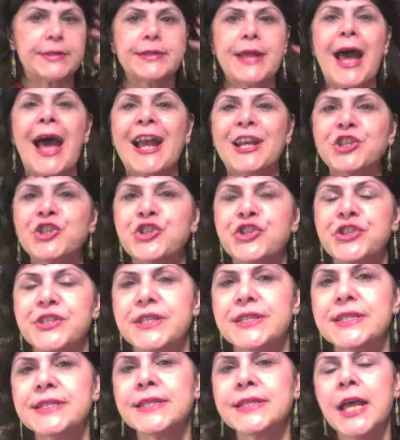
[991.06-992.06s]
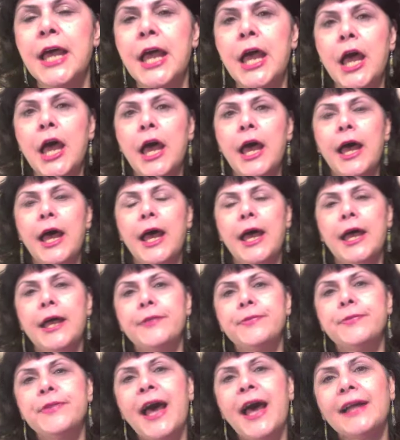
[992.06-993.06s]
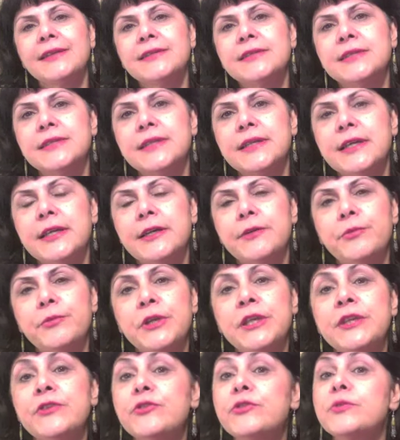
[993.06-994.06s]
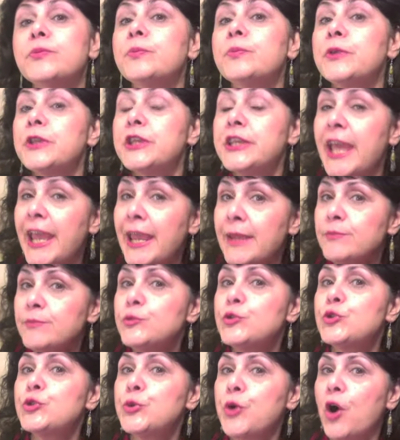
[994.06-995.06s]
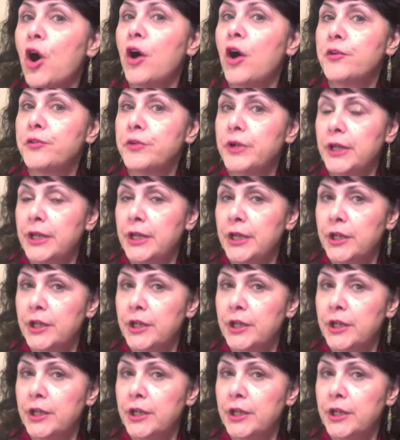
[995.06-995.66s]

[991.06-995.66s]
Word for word: actions that it came to our